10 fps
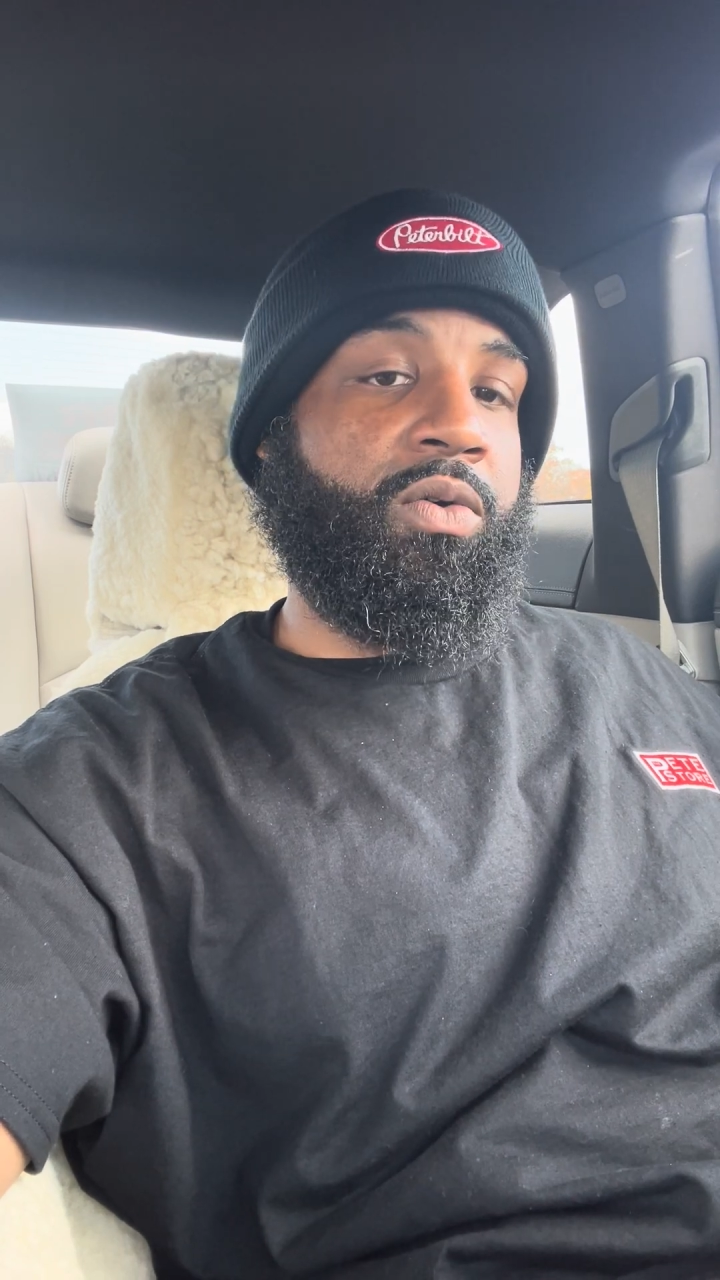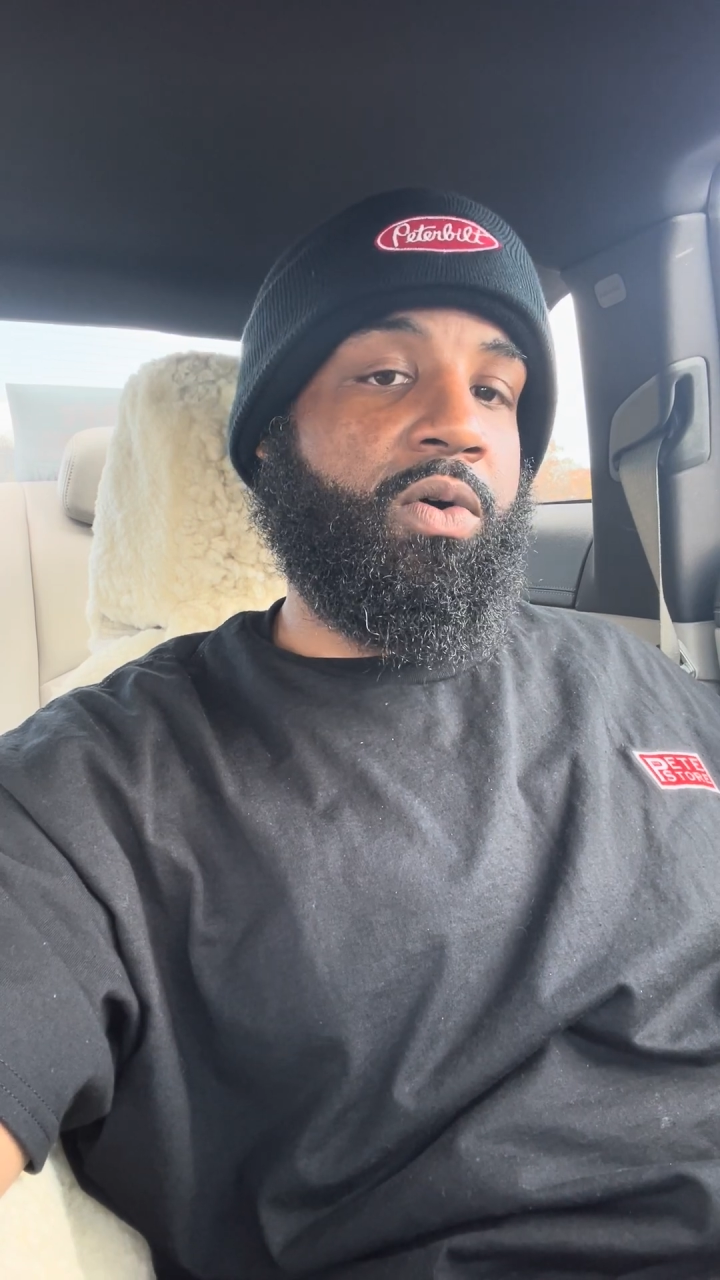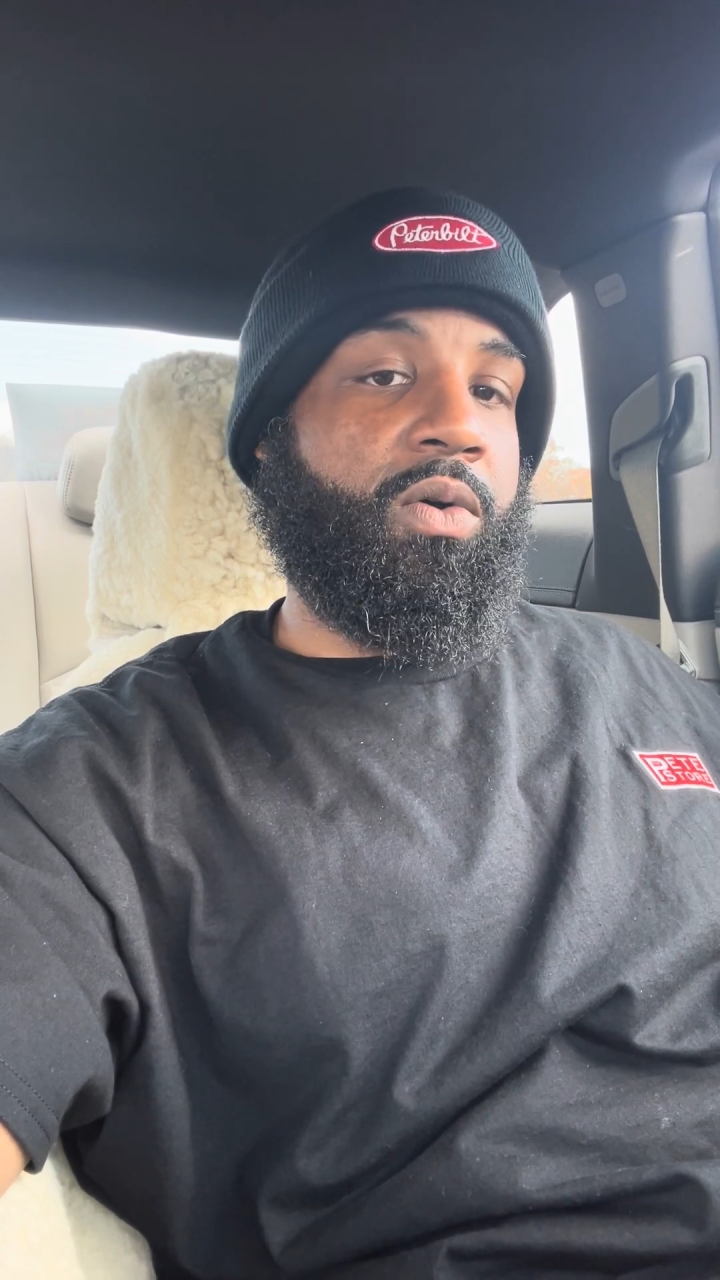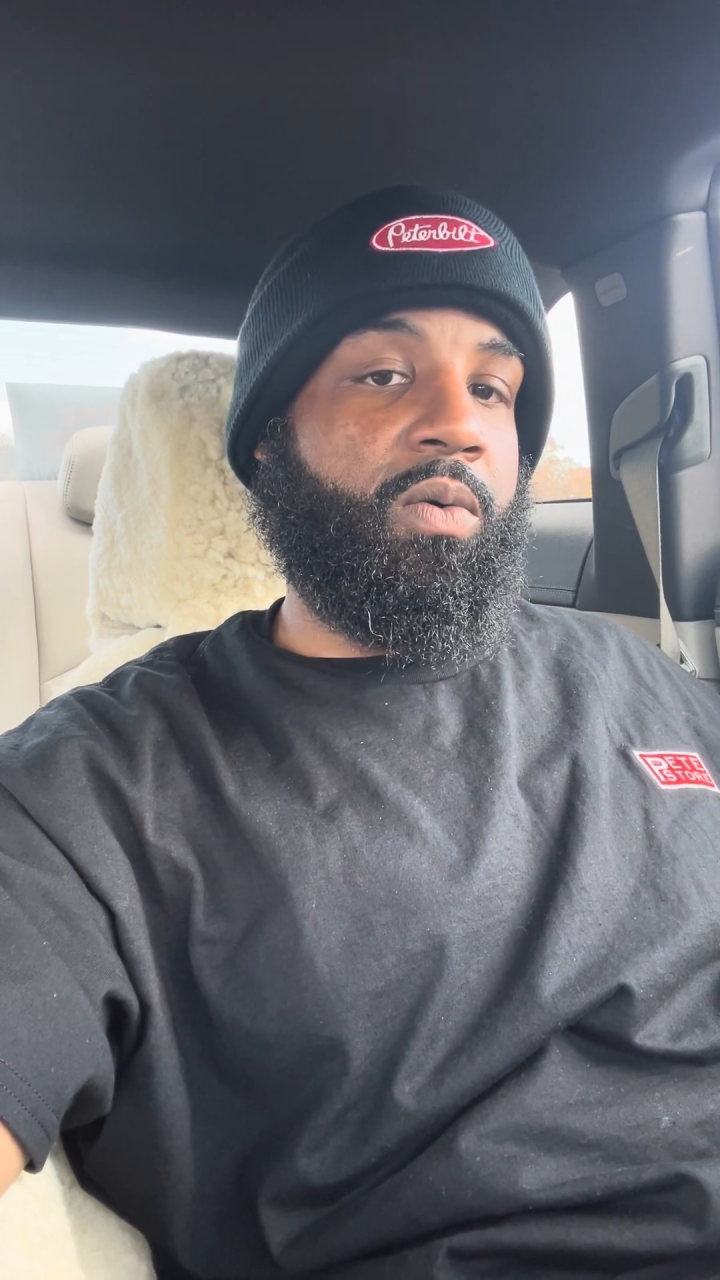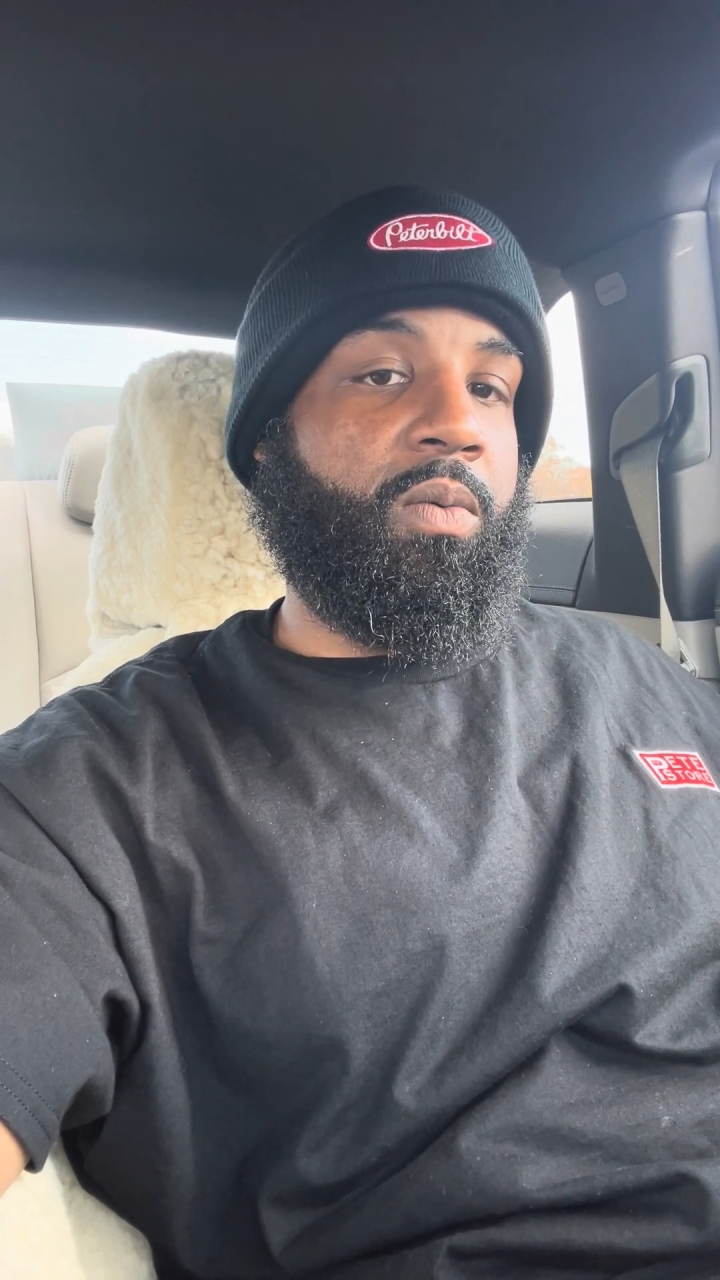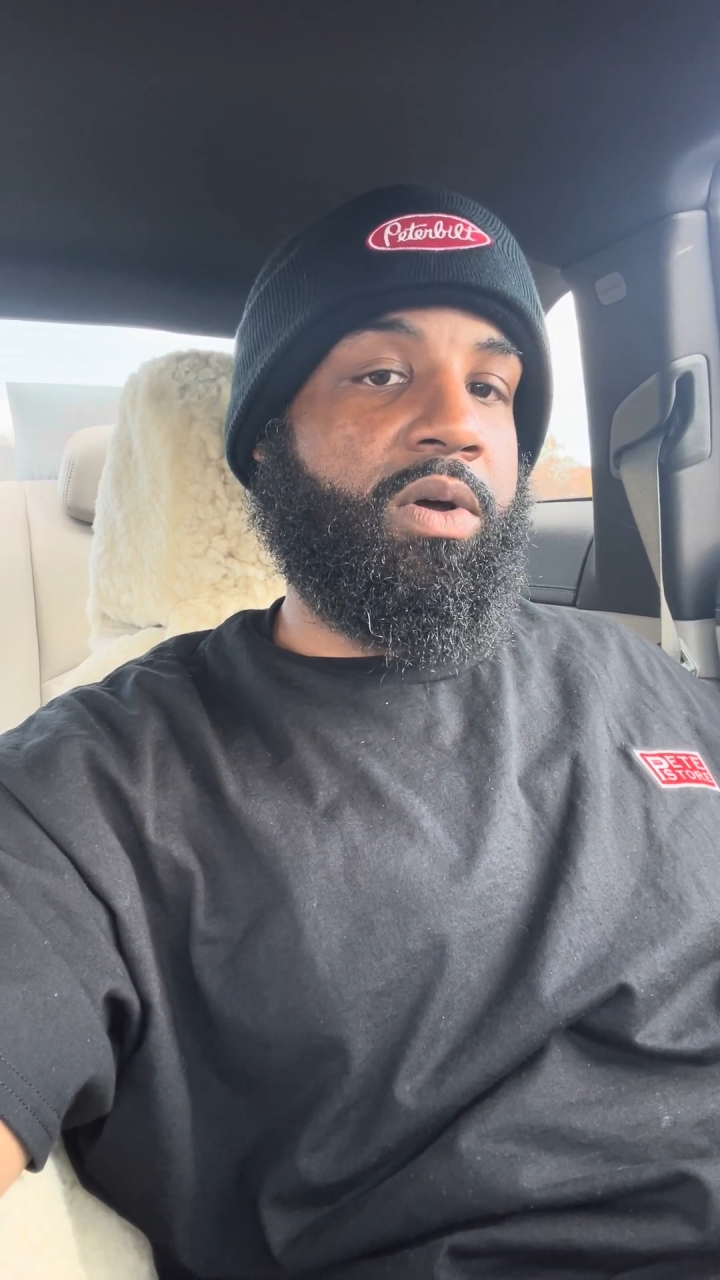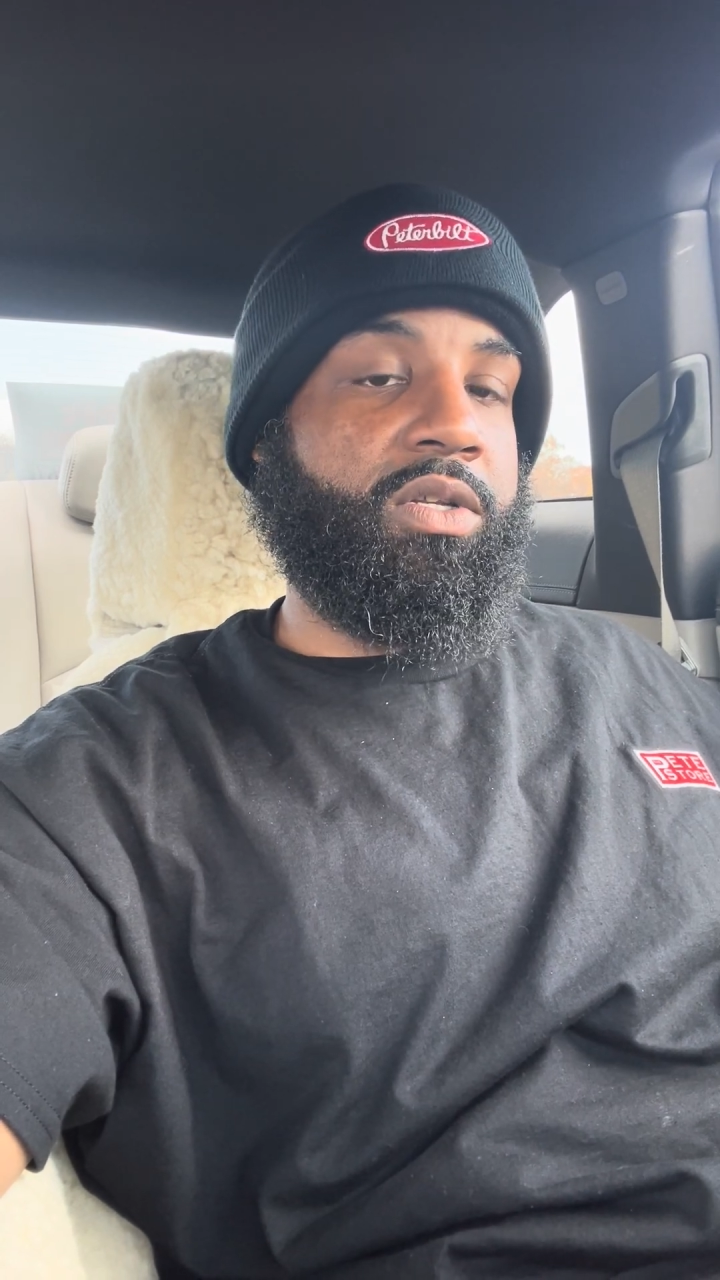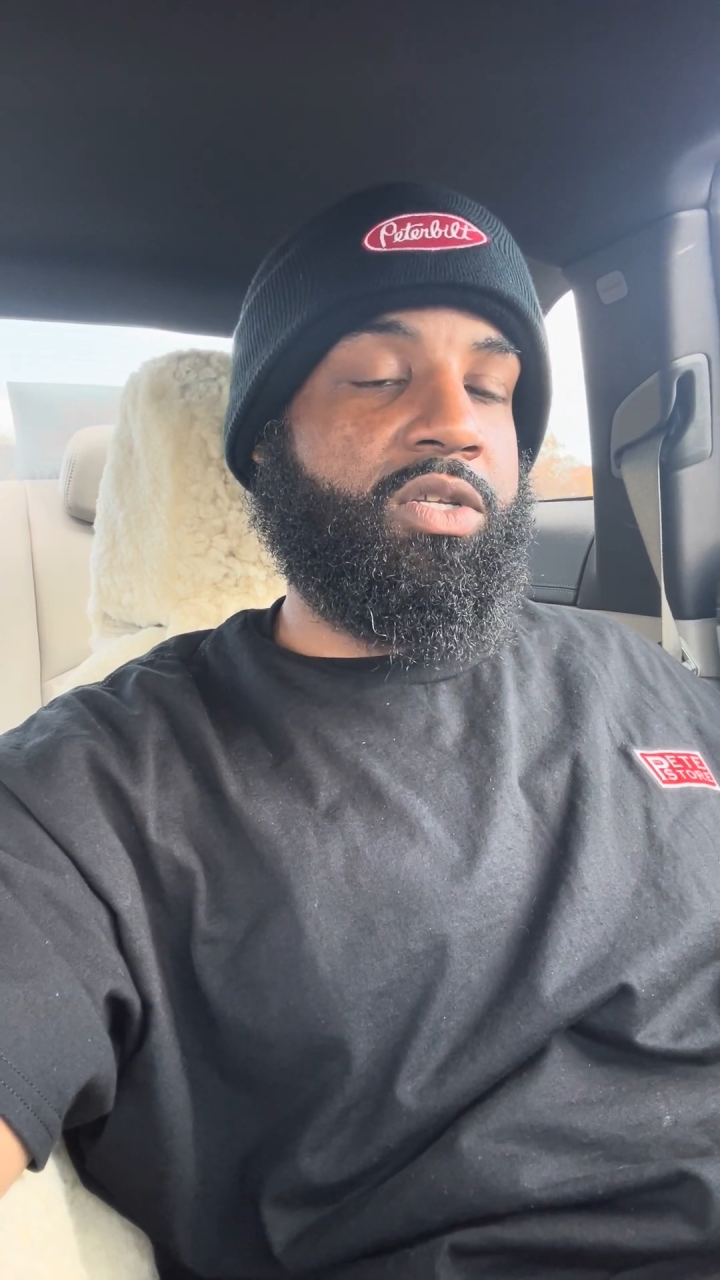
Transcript: going to want